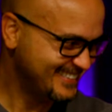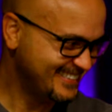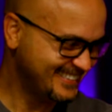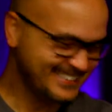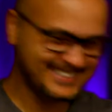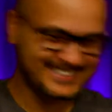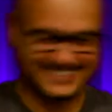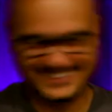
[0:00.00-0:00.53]

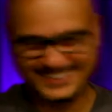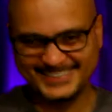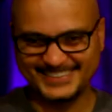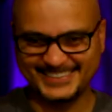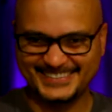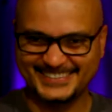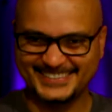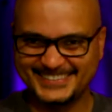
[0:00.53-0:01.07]

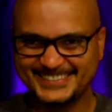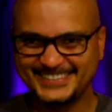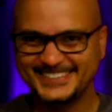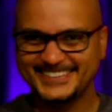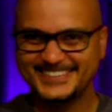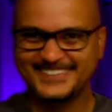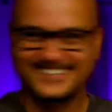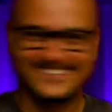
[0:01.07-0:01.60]

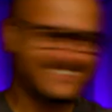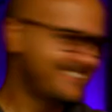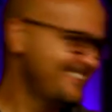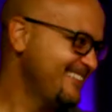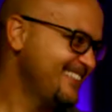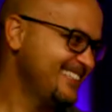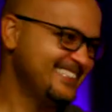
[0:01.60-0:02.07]
(silent)